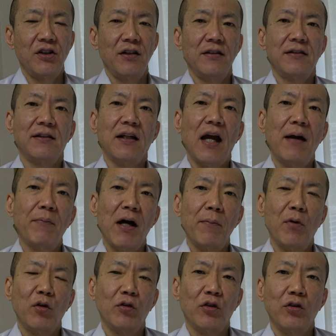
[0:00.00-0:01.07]
is
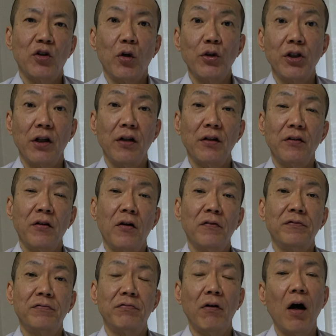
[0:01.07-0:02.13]
Yamamoto Toshihiko
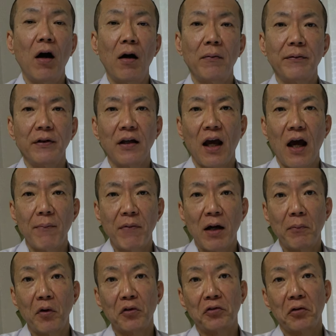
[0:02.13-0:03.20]
from
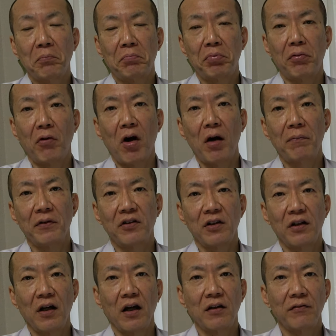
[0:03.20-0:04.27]
Yamamoto
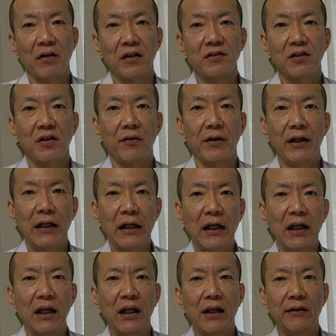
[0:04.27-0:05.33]
Property Advisory
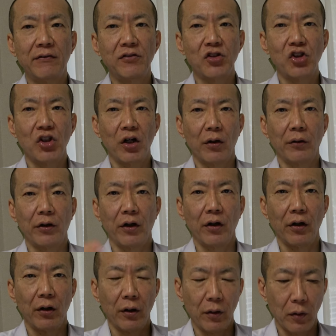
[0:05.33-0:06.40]
in
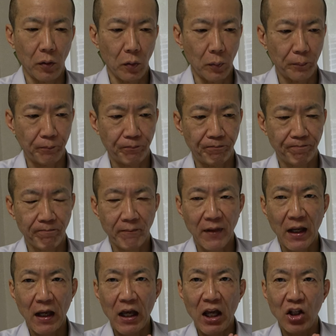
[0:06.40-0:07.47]
Tokyo.
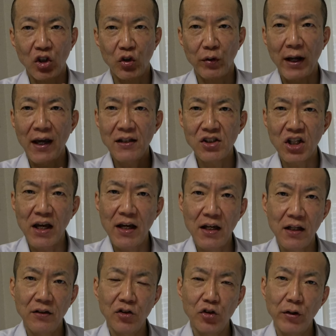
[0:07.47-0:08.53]

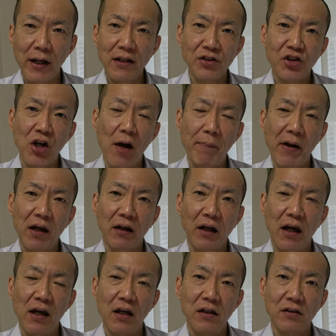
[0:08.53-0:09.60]
Today's topic
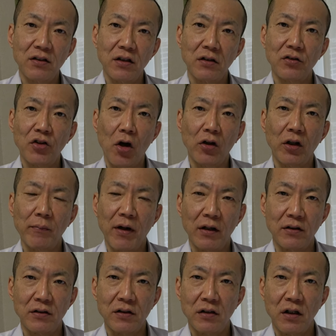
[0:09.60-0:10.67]
is the
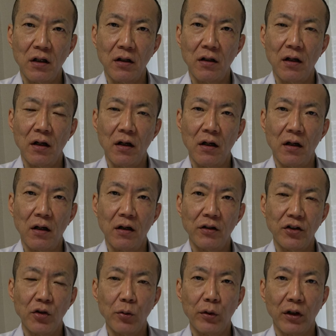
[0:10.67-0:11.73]
documents
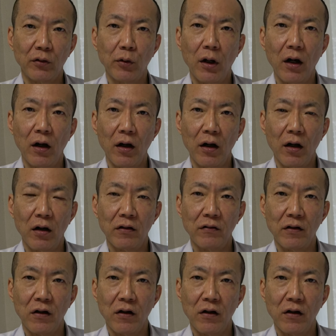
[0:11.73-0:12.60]
you require